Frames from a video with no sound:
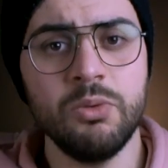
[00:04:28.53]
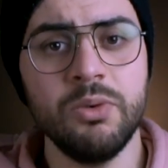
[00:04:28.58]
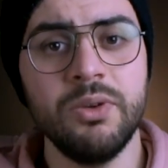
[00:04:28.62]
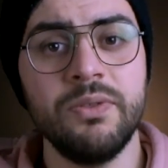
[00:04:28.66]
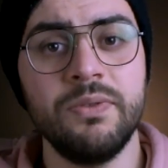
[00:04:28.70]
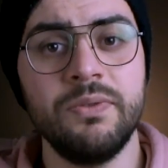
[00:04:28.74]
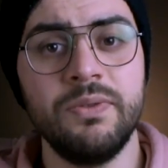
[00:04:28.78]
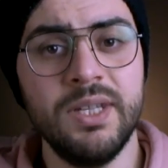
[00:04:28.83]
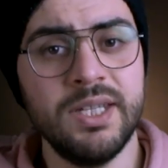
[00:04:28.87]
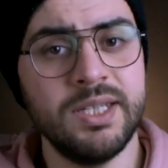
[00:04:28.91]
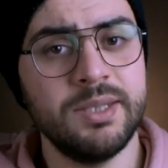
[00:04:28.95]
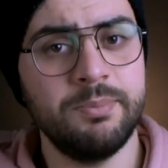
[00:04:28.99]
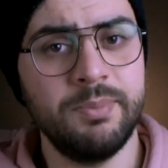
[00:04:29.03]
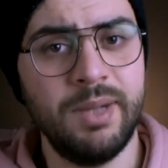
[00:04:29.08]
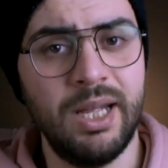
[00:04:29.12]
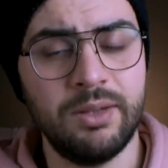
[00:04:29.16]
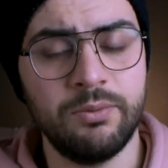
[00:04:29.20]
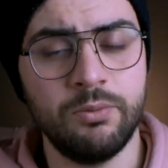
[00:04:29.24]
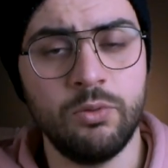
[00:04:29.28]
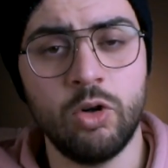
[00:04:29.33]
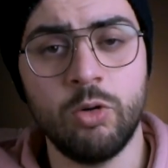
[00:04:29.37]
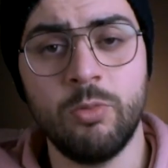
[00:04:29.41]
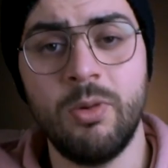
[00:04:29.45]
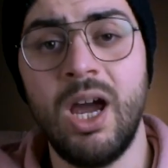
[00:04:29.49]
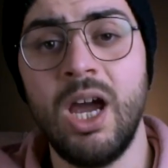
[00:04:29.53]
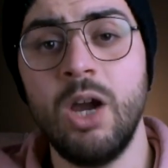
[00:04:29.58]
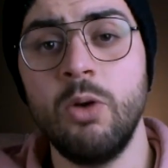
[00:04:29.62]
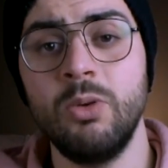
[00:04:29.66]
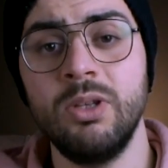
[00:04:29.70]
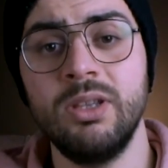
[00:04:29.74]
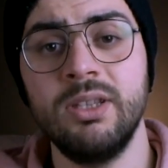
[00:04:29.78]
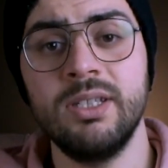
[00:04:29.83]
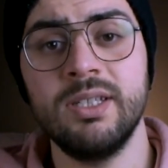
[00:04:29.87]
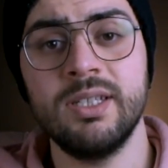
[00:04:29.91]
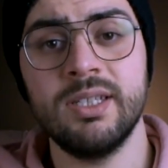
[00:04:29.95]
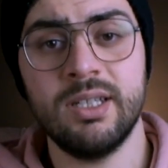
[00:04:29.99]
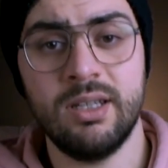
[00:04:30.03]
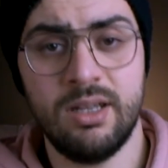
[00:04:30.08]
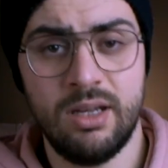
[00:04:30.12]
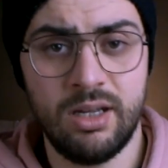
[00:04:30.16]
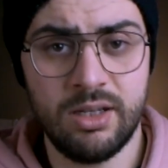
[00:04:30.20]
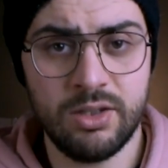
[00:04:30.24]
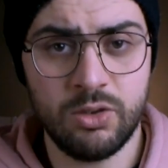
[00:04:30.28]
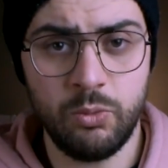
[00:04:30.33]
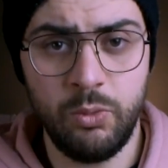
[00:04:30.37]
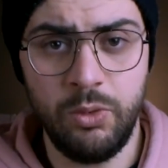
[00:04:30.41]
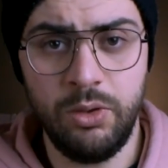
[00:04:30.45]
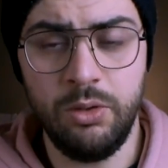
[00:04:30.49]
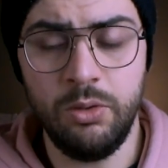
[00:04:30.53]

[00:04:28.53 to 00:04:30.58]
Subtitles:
in this platform, I will discuss with